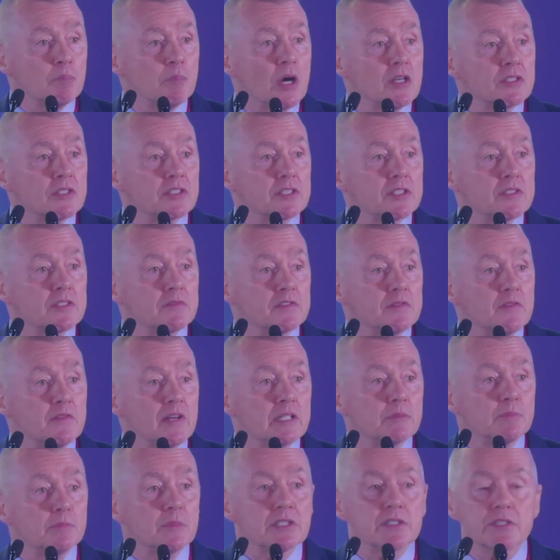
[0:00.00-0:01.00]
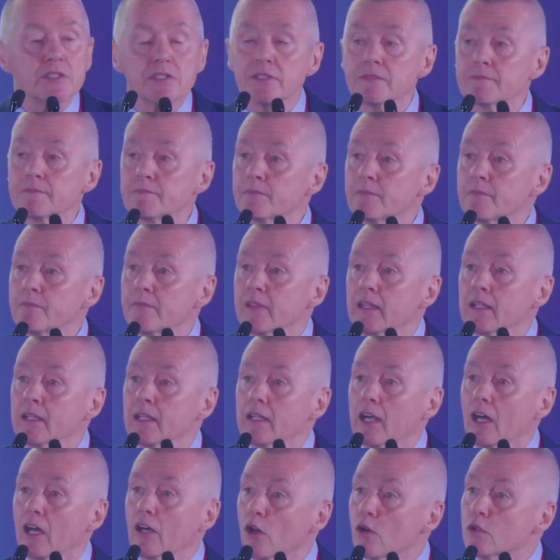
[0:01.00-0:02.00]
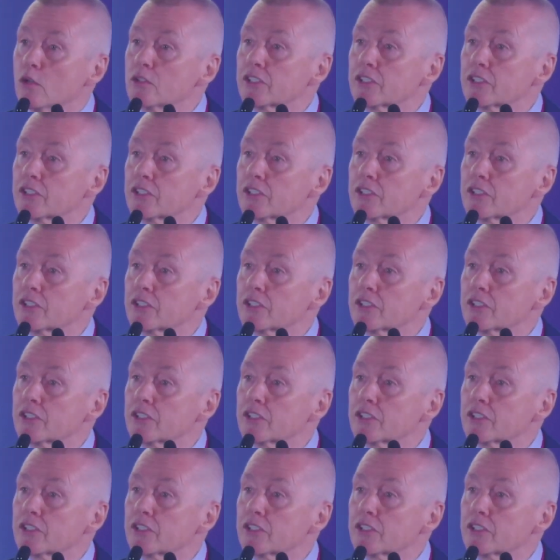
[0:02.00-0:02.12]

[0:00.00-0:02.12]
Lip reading: positive developments. Our host